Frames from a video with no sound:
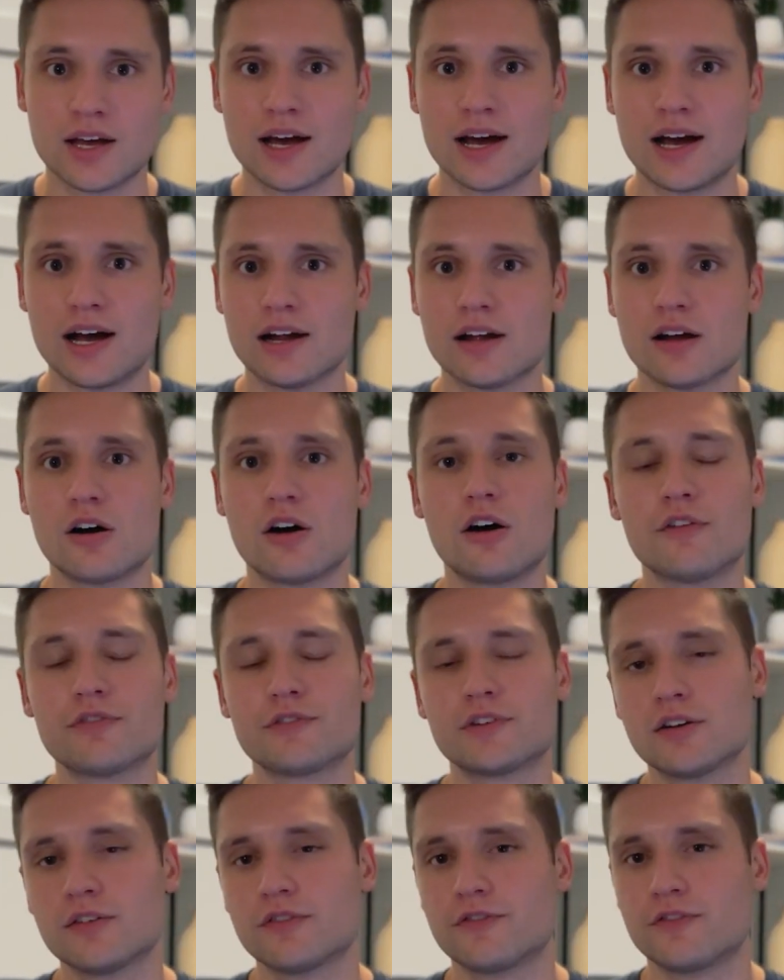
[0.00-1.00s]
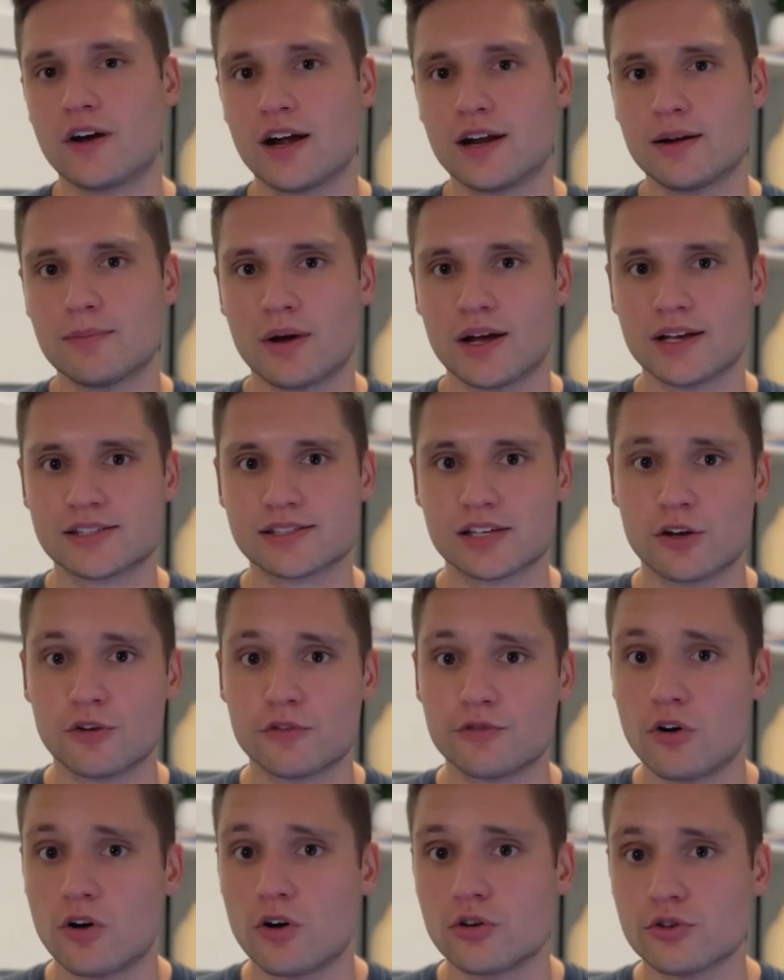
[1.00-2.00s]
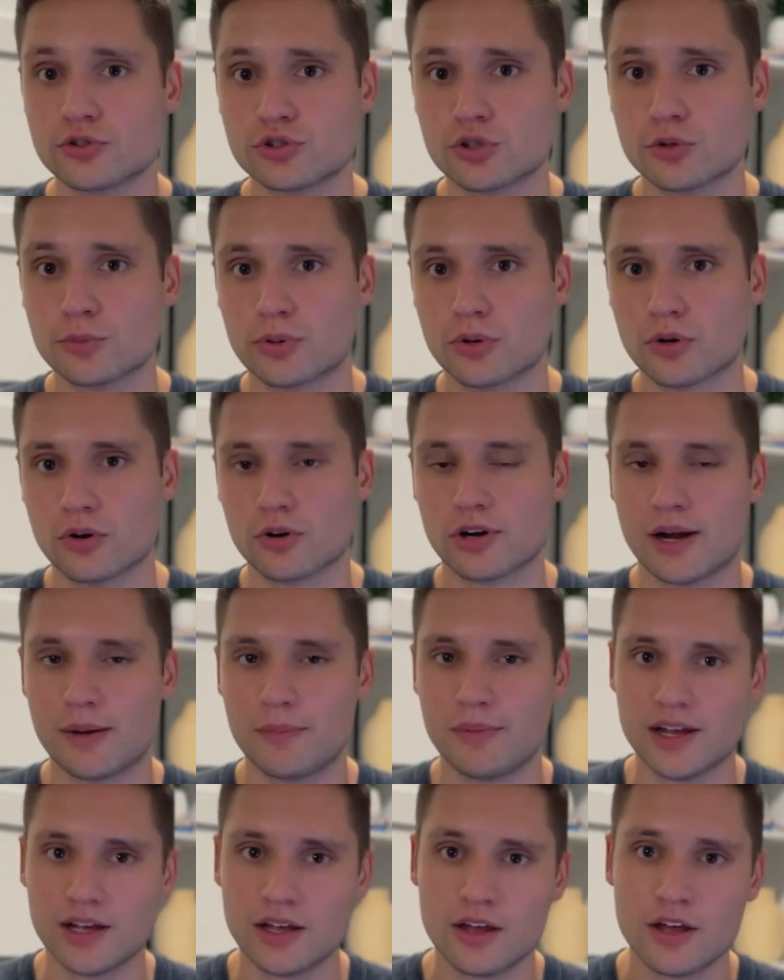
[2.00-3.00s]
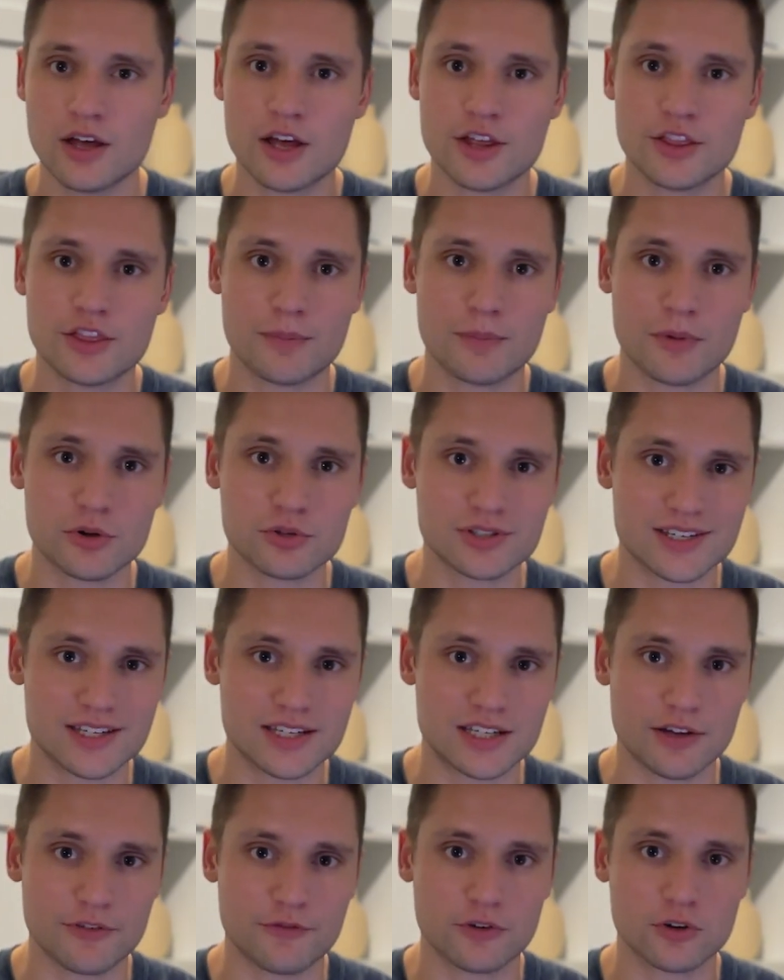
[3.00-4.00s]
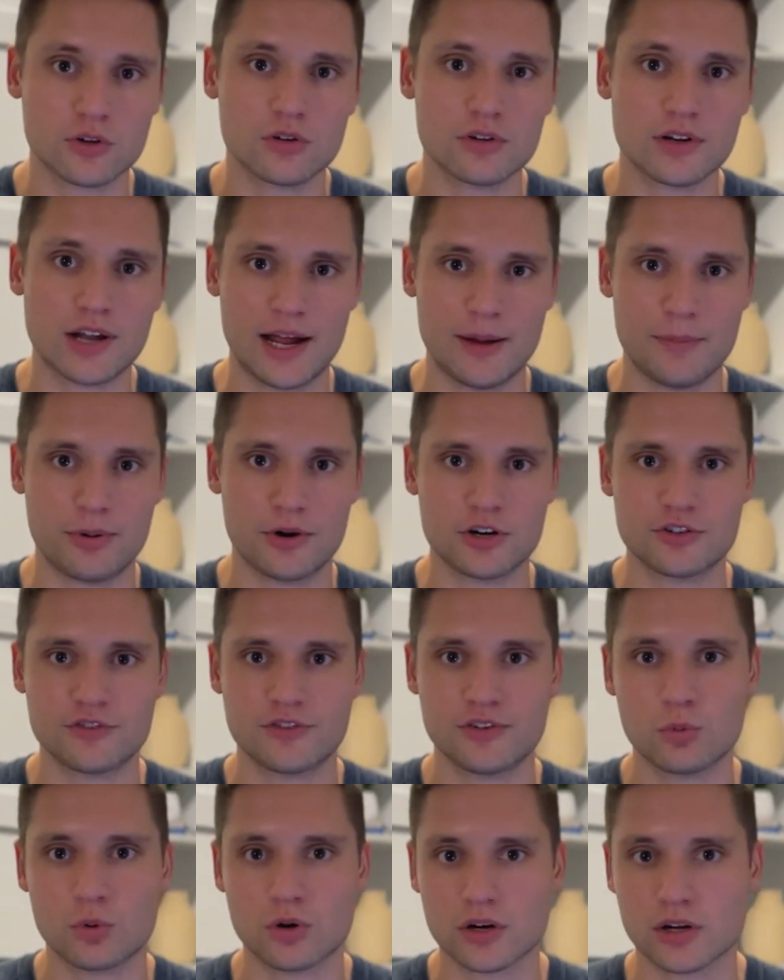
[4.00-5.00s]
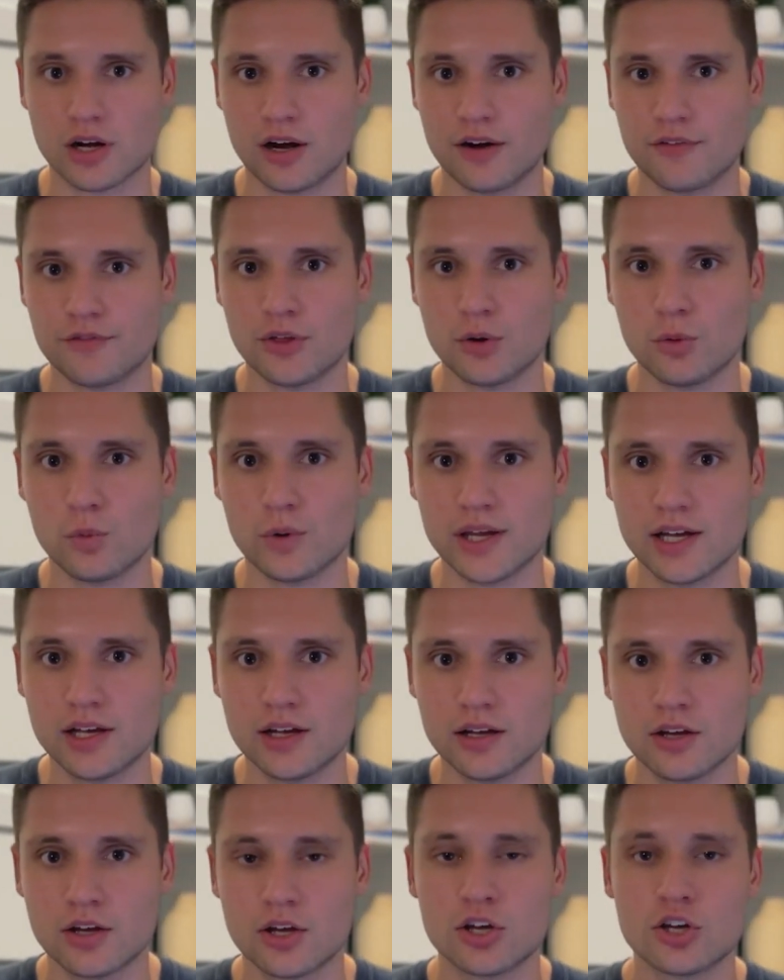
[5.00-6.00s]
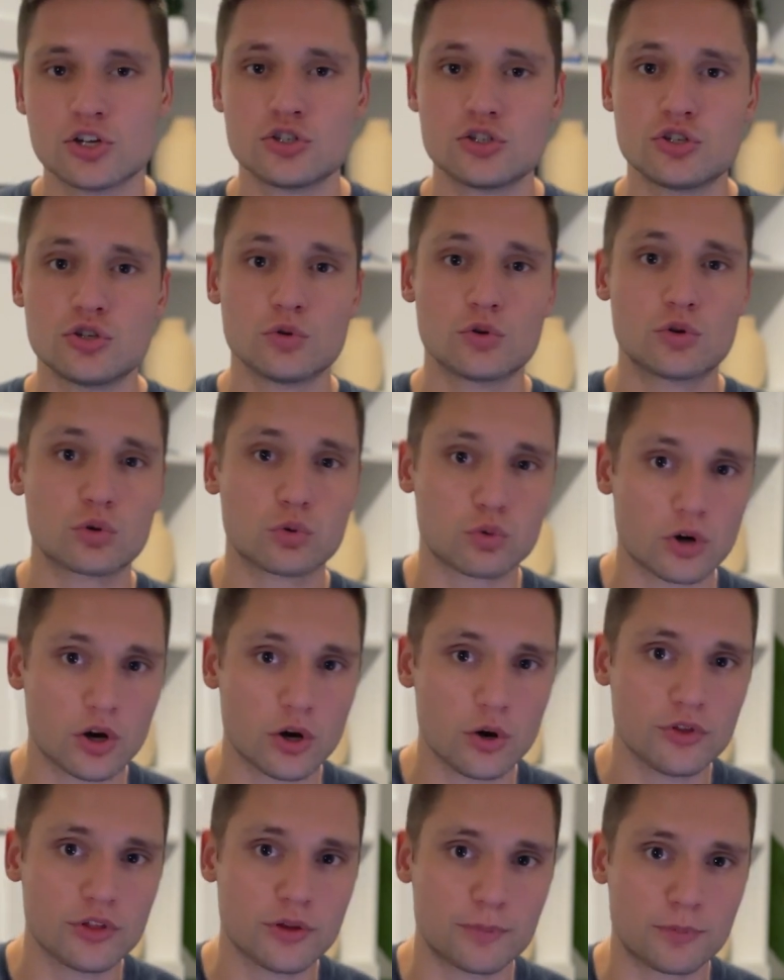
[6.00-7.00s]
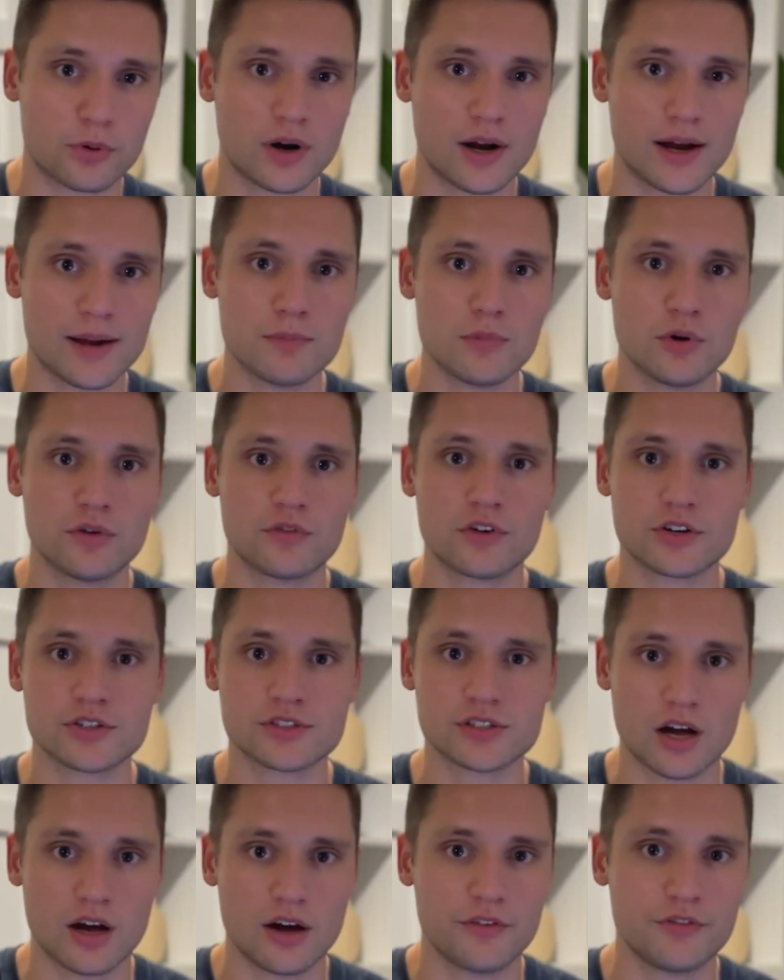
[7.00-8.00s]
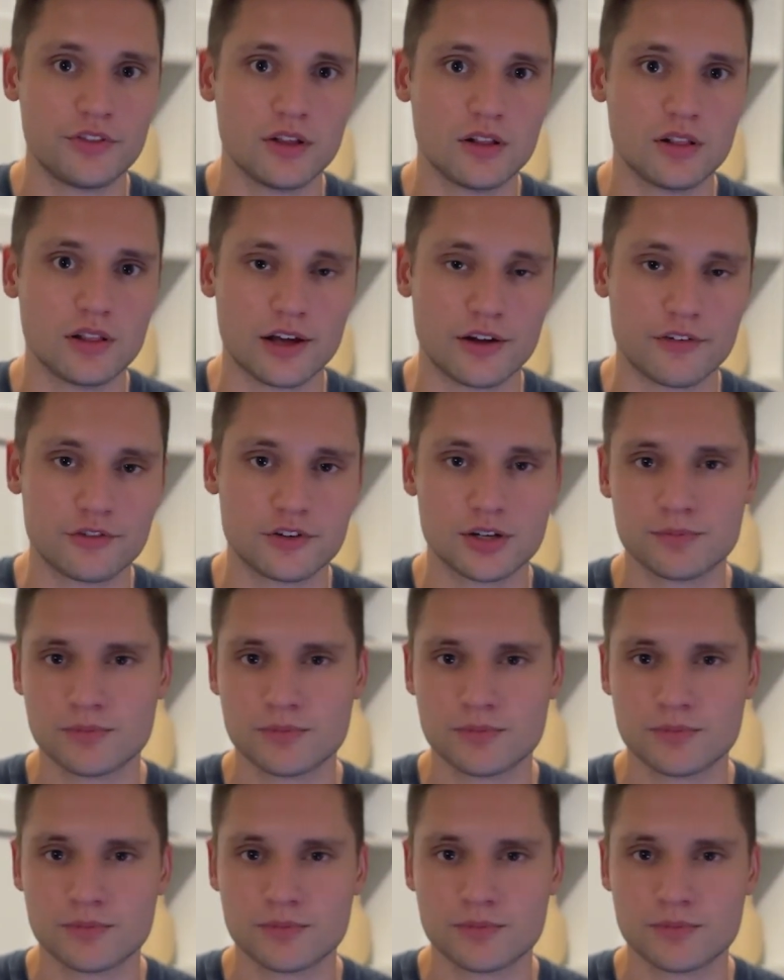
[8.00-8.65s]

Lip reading: I often find myself also programming the most difficult hypertrophy work of the week to grow the prime movers of the lift,